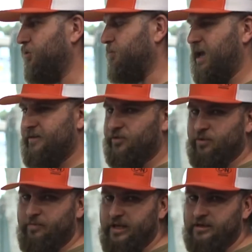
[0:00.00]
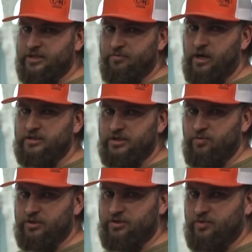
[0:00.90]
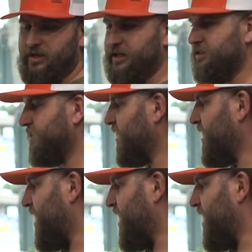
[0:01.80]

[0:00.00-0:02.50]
you may have to repeat this process once or twice,